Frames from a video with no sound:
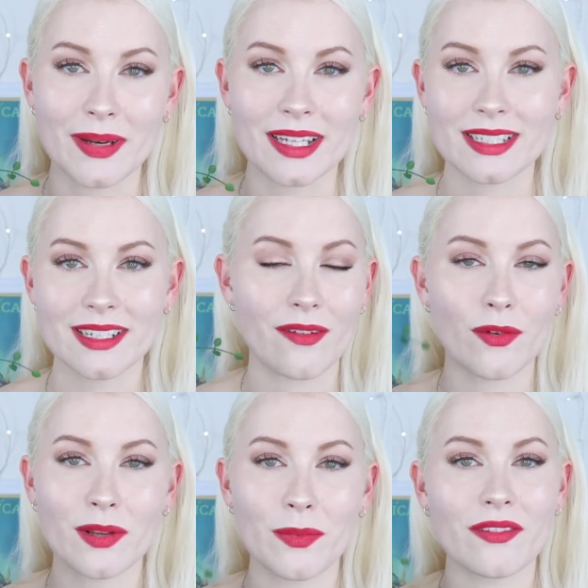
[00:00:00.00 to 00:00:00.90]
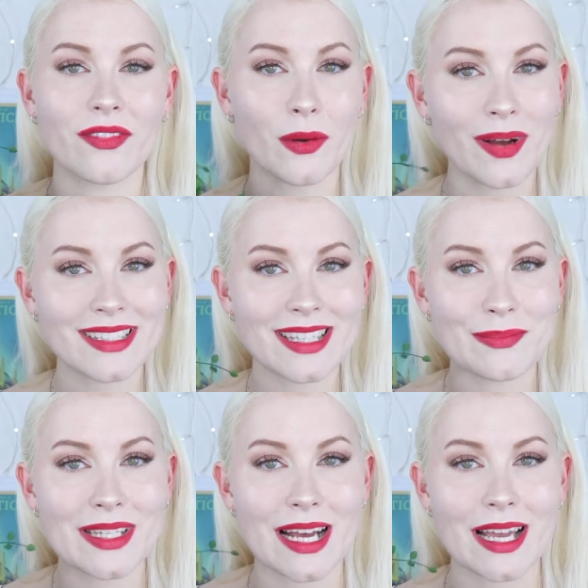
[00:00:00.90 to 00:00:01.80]
but I've wanted one for quite
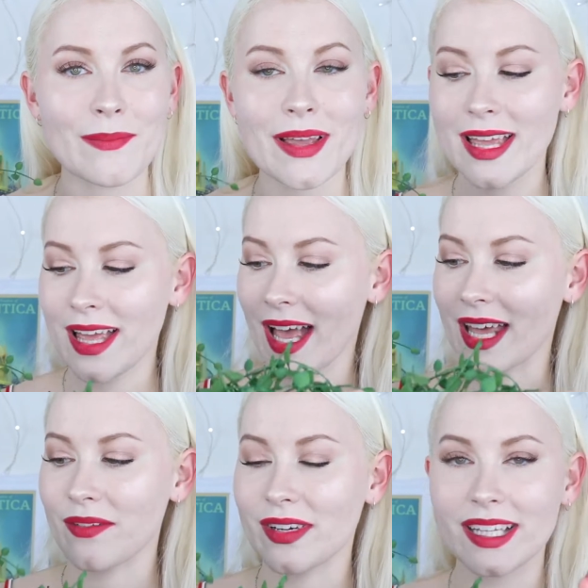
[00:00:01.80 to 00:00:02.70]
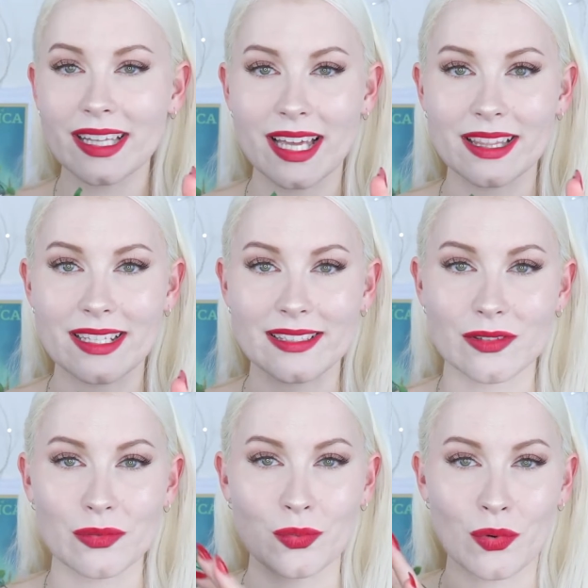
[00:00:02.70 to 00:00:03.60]
some time and I really like these
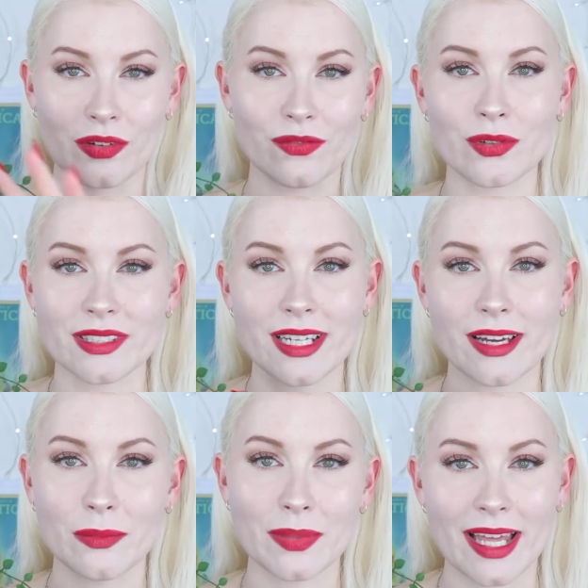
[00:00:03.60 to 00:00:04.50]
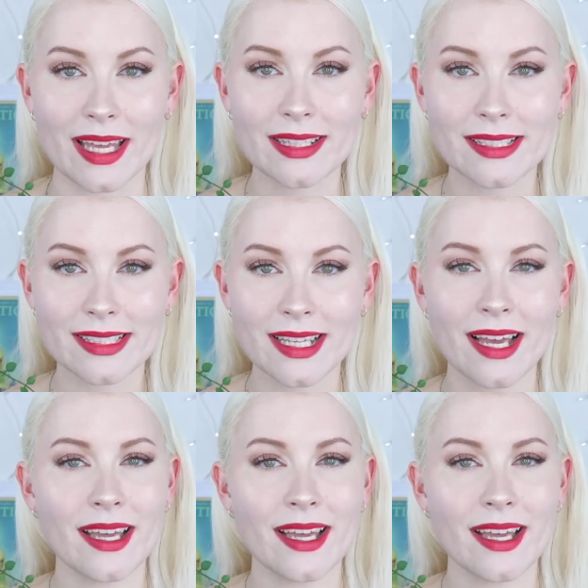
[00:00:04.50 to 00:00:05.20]
little waterfall style plants.